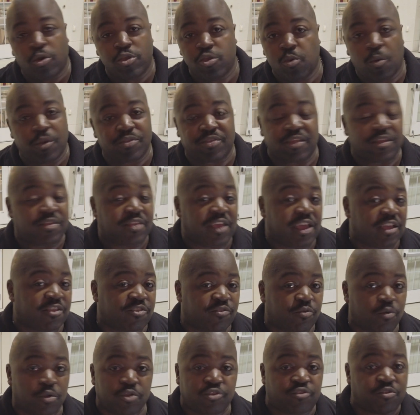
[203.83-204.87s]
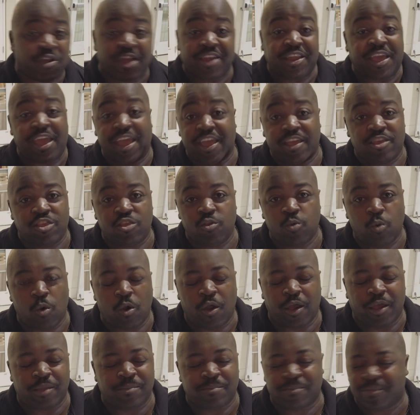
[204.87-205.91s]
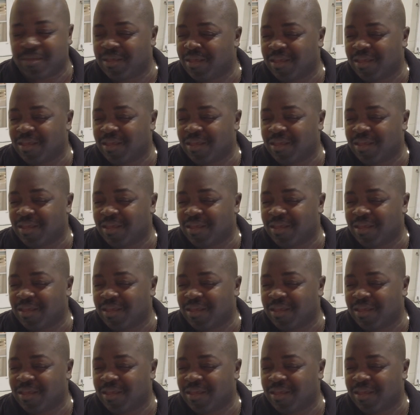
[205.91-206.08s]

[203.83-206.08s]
you onto the dance floor and trying to egg you on,